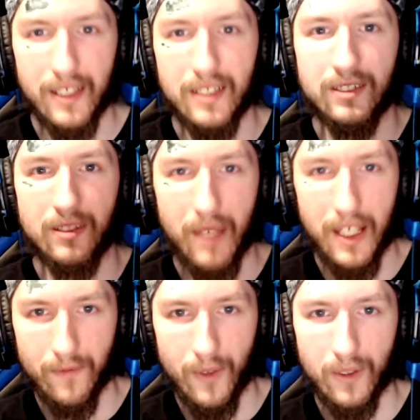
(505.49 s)
is the
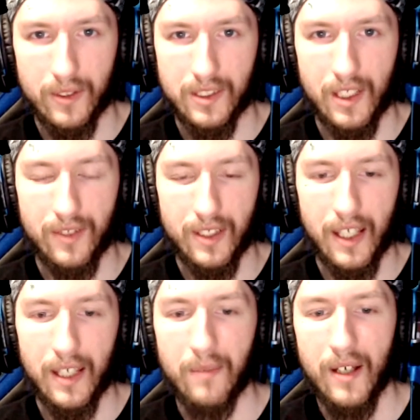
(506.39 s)
main focus of the game.